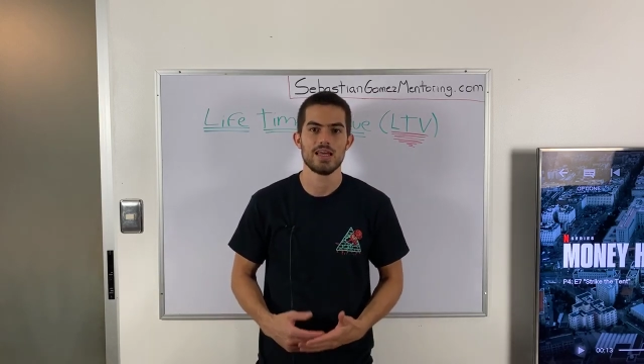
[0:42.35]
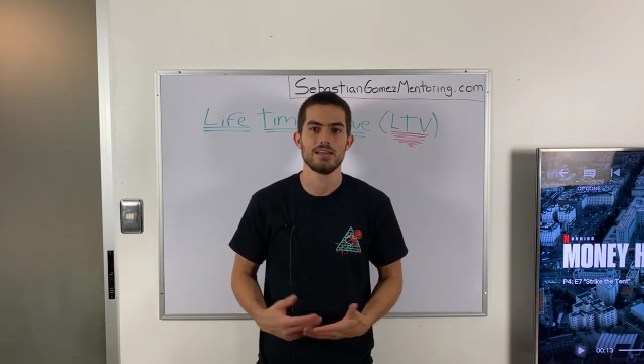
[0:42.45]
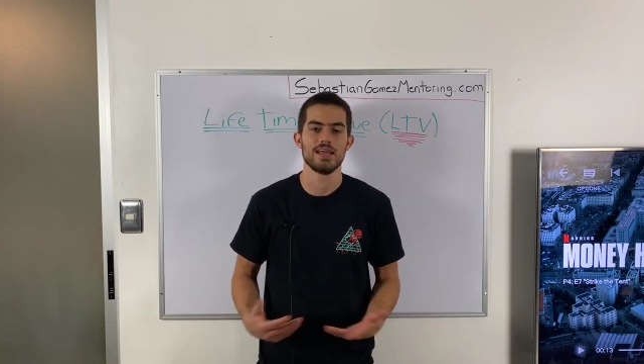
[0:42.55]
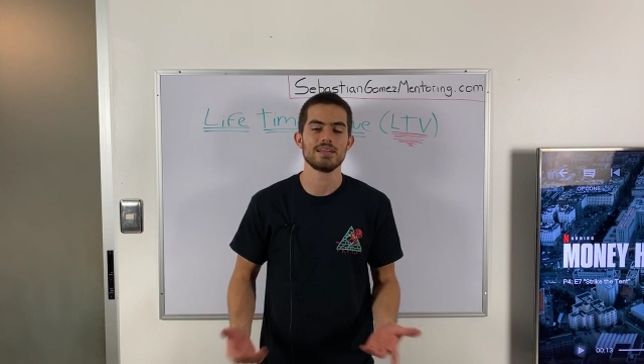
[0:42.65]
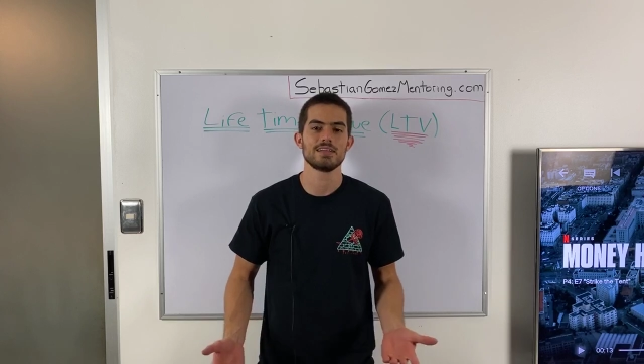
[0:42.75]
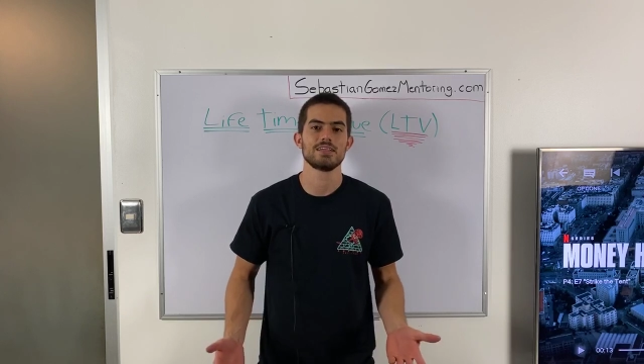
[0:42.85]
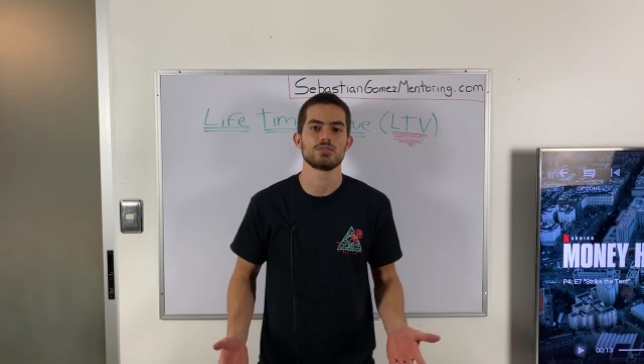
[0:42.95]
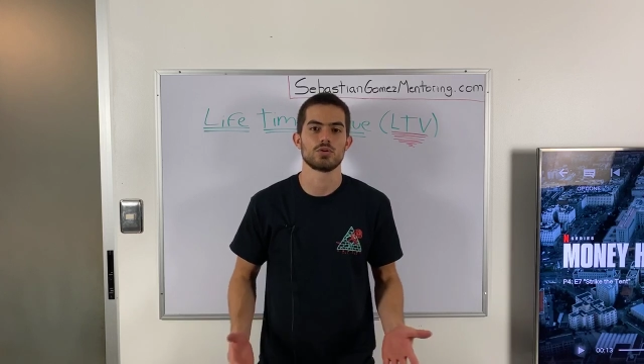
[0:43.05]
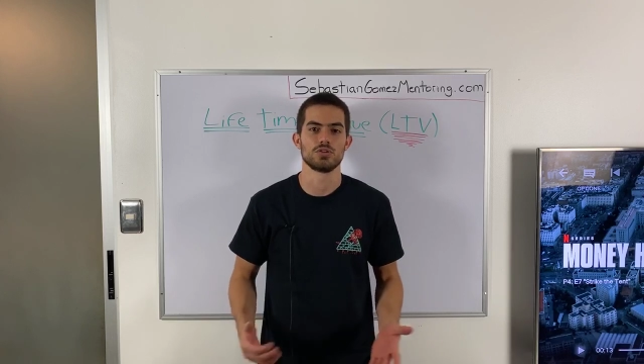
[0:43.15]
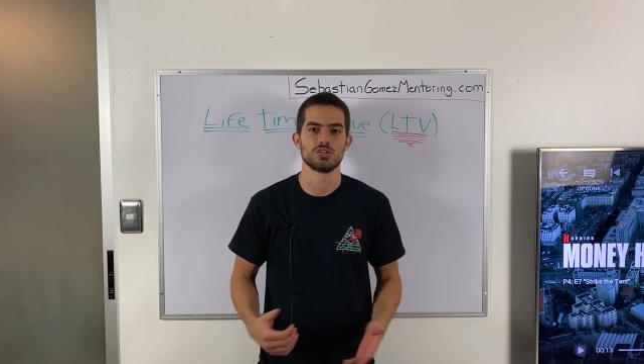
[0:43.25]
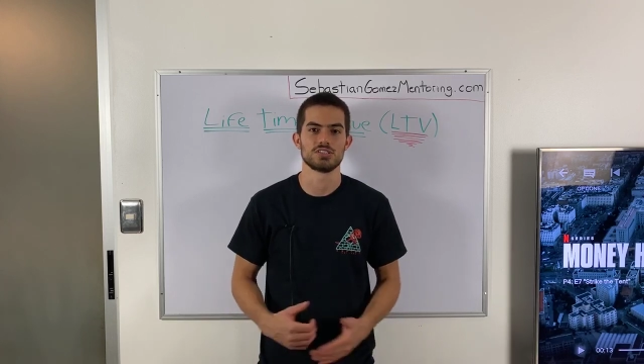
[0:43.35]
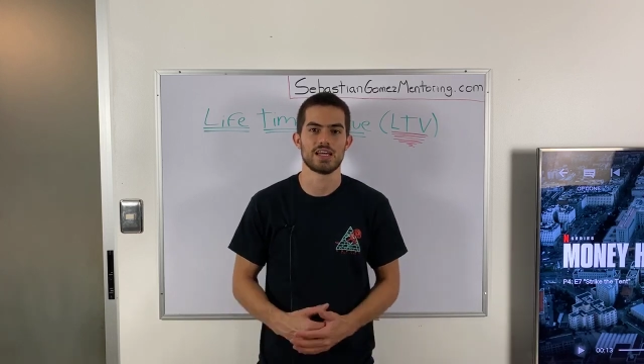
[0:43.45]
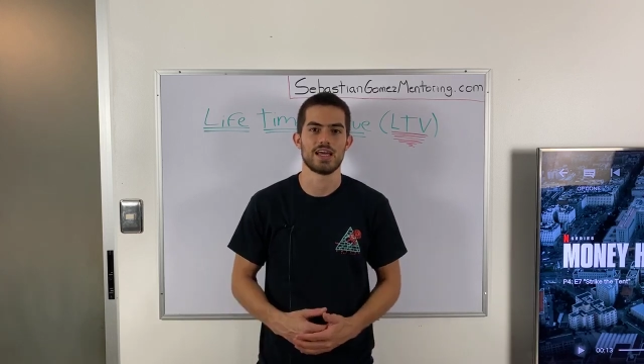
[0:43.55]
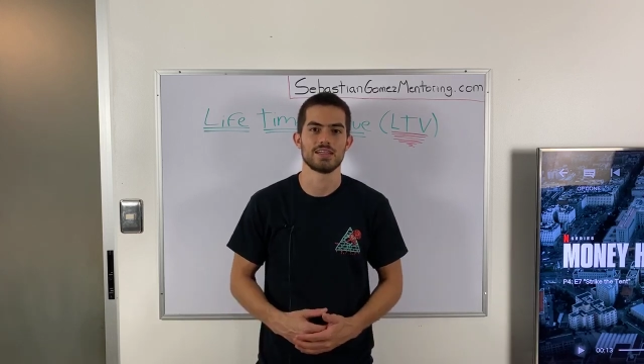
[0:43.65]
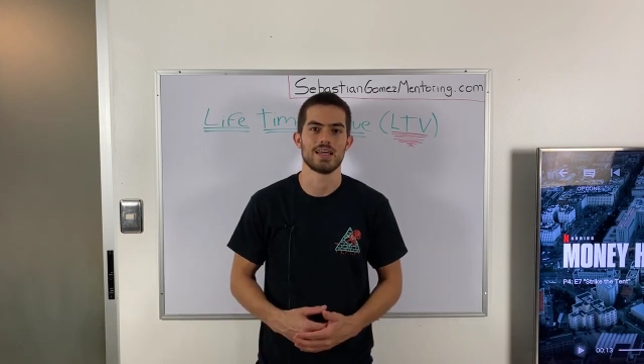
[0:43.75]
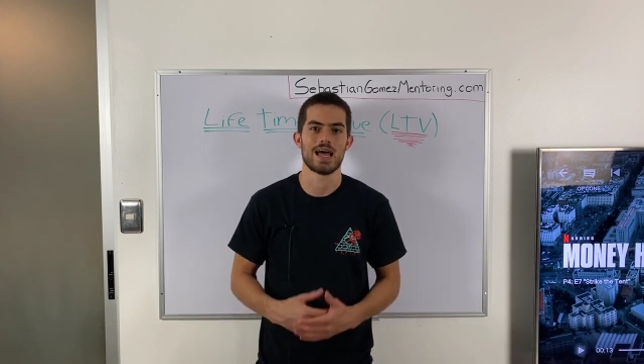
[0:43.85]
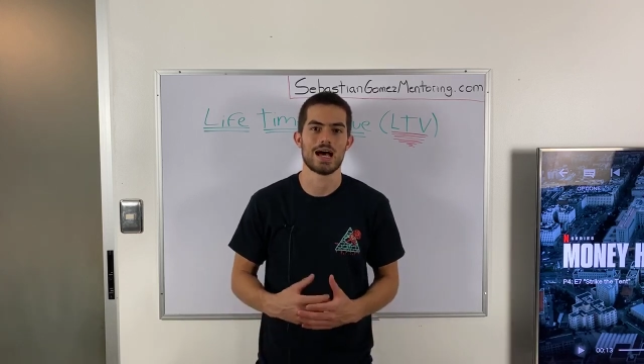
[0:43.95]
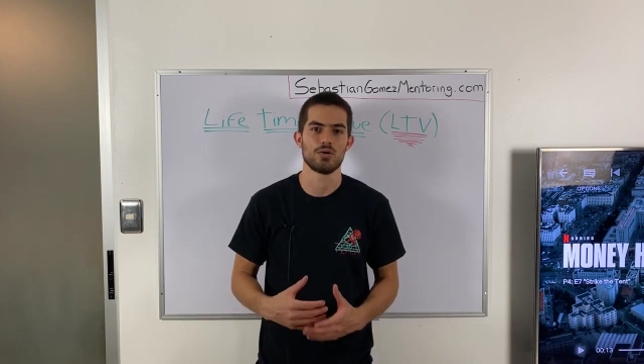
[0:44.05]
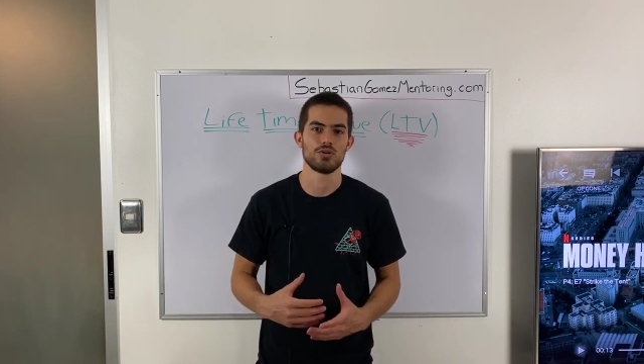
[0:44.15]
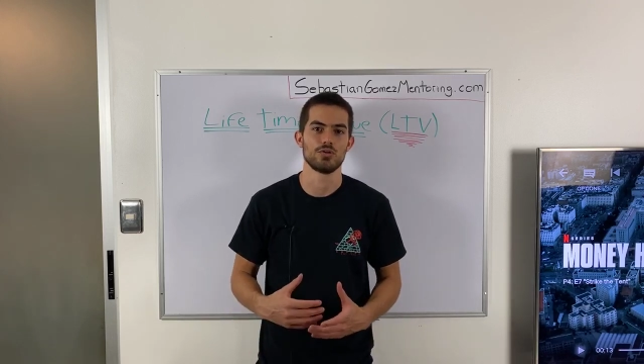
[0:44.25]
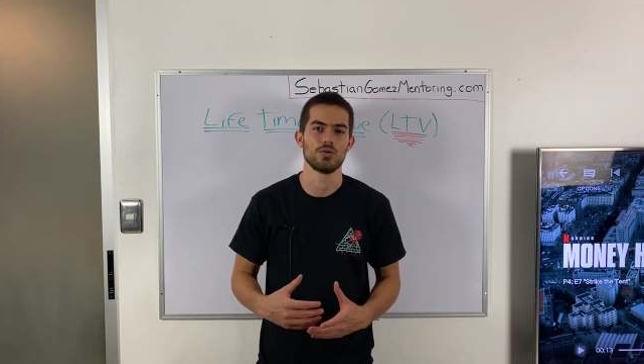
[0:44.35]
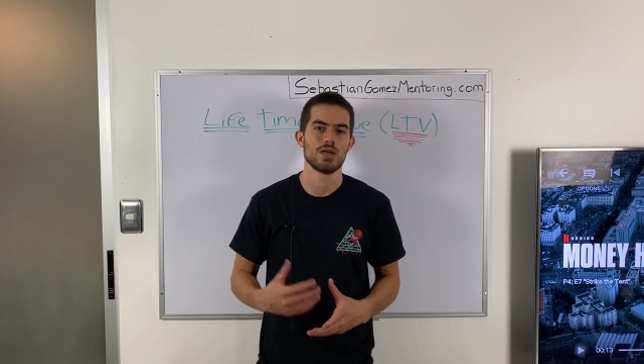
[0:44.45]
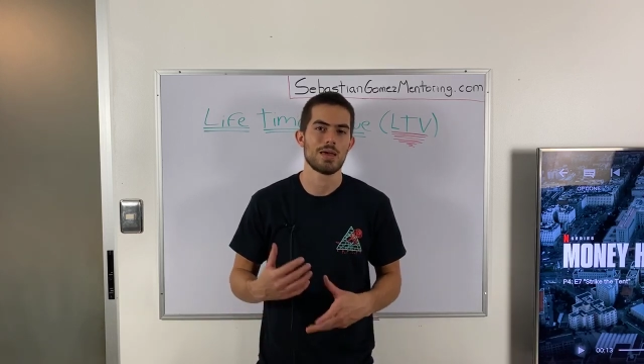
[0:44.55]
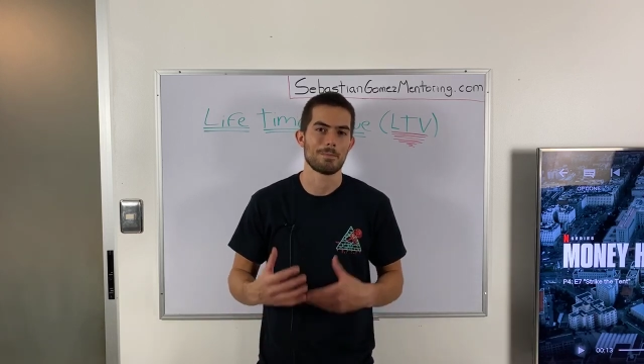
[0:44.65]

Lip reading: lately to understand how to